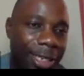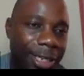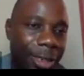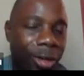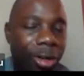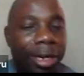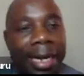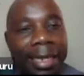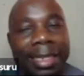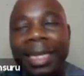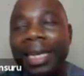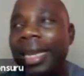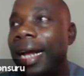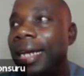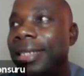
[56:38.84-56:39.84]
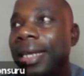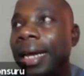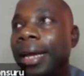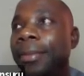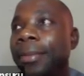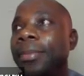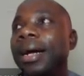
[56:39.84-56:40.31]
Do you know that the last
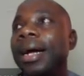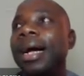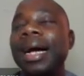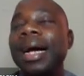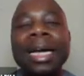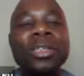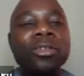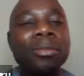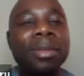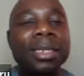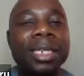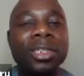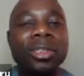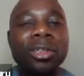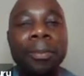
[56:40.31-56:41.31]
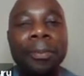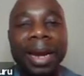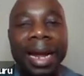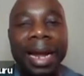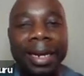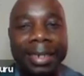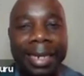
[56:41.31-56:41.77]
time, assuming it is not
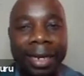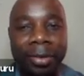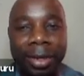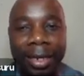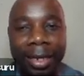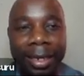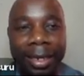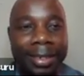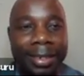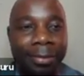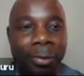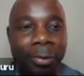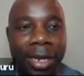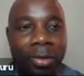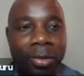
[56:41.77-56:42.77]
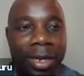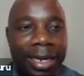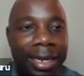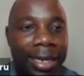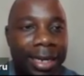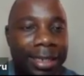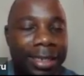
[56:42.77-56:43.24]
blank that you click, the way you
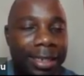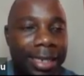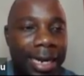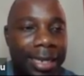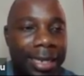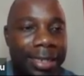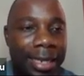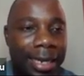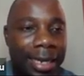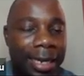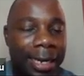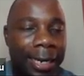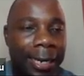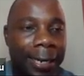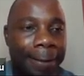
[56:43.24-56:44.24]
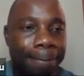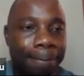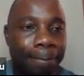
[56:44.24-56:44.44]
clicked that